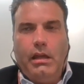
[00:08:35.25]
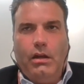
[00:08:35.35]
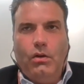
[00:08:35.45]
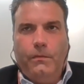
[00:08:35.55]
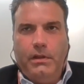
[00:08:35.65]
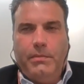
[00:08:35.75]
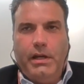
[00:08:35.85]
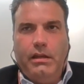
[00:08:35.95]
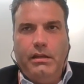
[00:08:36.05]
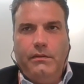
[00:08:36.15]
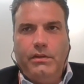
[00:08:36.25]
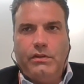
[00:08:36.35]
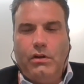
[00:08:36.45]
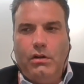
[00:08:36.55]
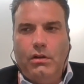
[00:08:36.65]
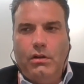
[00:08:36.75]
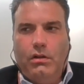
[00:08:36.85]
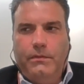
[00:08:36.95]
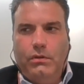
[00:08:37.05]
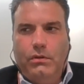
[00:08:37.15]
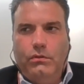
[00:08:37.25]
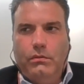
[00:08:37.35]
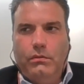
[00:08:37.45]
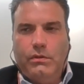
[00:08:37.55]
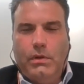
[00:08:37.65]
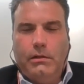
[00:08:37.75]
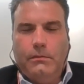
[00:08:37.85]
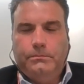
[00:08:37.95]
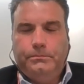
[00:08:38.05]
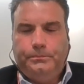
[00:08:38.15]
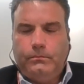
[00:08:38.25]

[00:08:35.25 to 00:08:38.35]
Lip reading: And hopefully by the end of this call, all of you do as well.